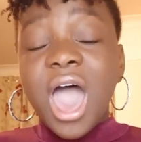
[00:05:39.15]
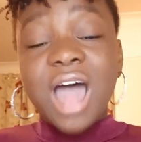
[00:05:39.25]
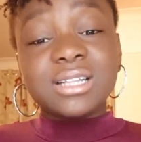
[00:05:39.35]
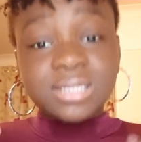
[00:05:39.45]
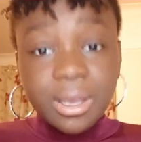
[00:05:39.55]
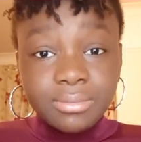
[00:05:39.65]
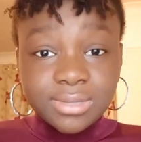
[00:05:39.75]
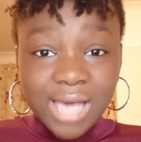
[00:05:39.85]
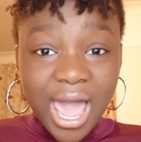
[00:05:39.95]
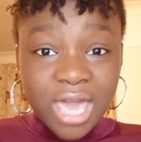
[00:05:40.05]
And
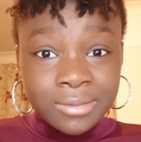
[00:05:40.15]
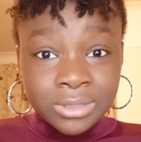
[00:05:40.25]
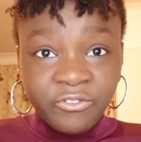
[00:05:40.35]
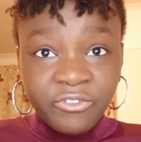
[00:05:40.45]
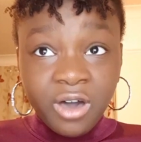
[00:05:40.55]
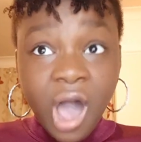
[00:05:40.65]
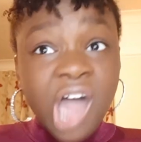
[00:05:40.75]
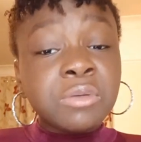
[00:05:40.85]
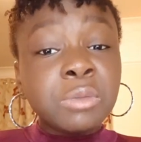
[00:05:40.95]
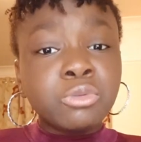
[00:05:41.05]
sometimes for
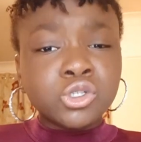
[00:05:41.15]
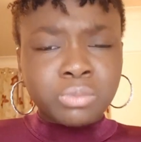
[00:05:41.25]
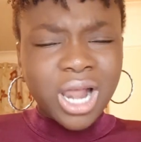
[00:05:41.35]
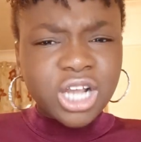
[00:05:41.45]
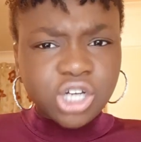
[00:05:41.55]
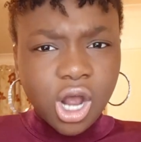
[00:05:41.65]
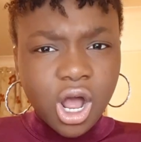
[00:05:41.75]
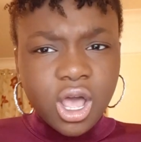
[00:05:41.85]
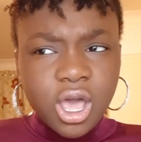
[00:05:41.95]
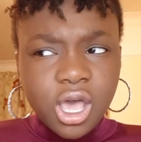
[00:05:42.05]
other people's
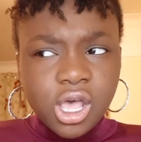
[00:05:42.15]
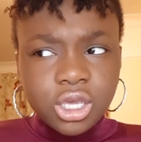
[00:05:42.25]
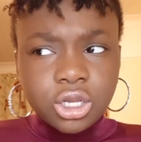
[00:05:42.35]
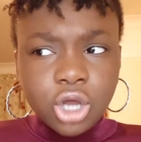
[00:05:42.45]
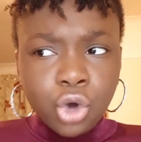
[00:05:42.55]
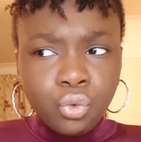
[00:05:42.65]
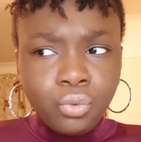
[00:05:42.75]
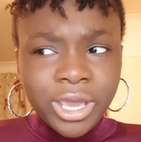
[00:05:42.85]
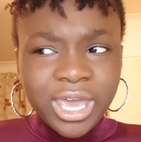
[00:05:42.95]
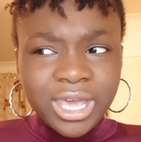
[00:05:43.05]
pleasure,
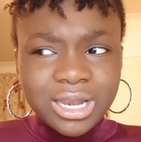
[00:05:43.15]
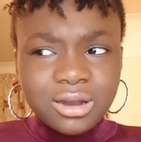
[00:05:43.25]
we